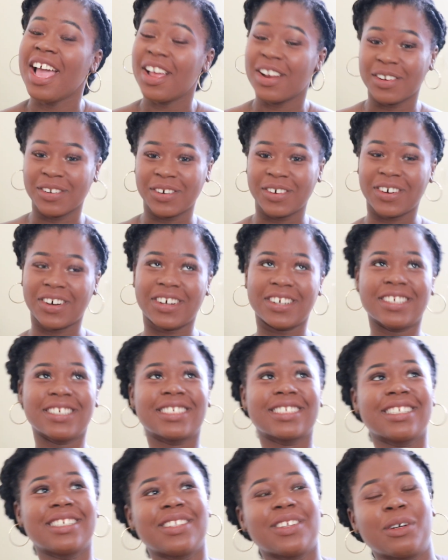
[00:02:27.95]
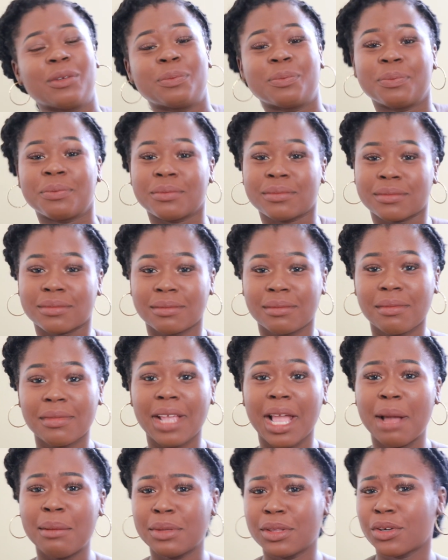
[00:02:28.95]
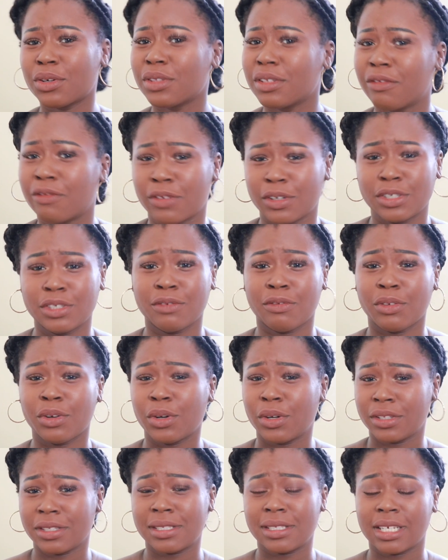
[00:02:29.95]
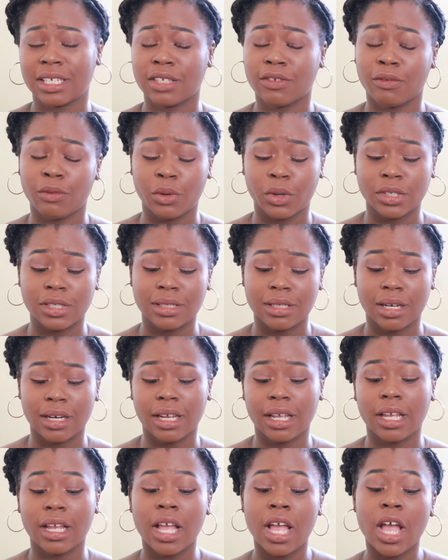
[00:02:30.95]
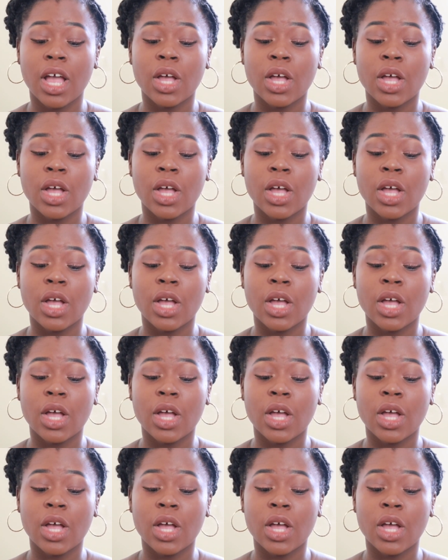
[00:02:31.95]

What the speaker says: No, honestly though, I'm either on the 1st floor or the 6th floor studying.